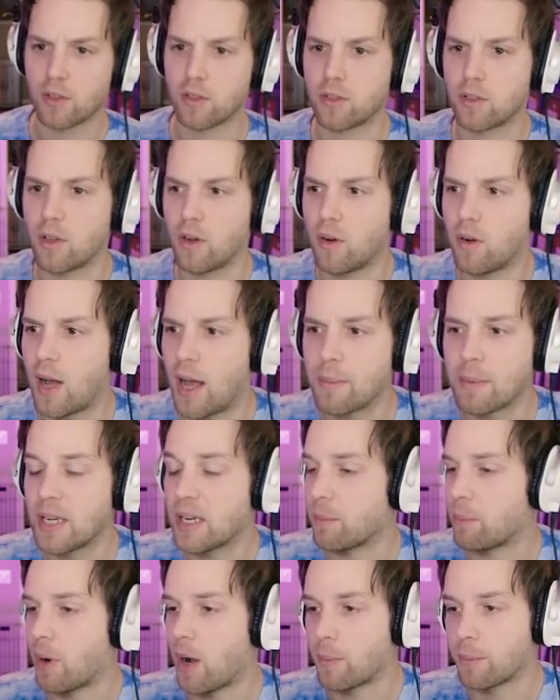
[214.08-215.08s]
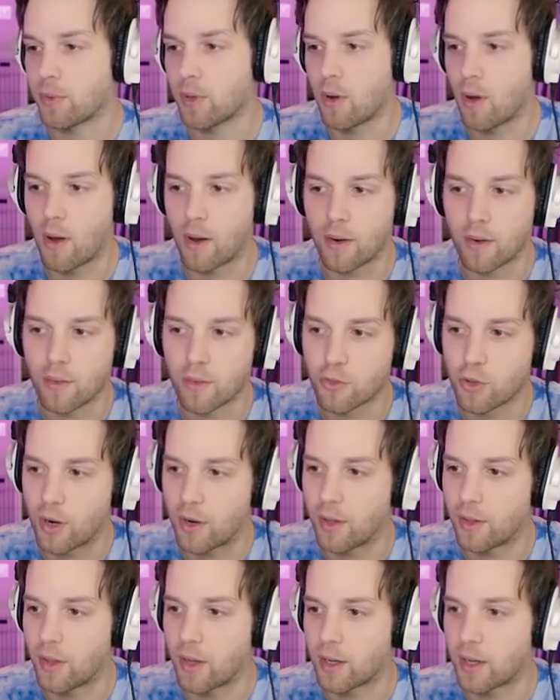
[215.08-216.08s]
so I'm getting pumped on trying
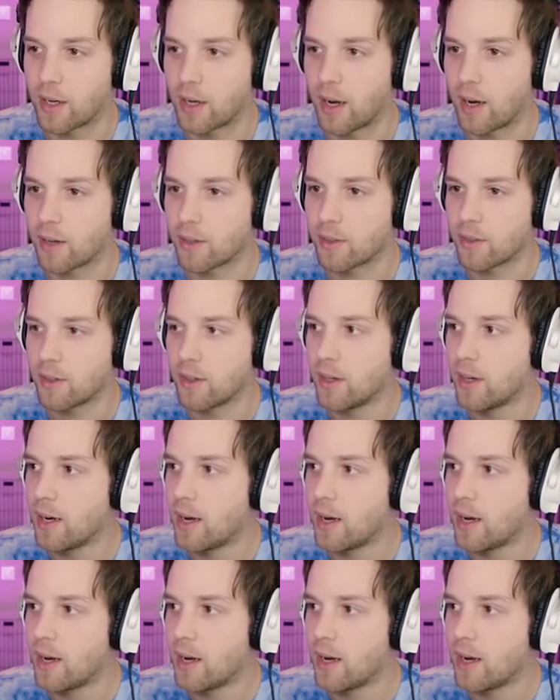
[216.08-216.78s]
to unlock a character.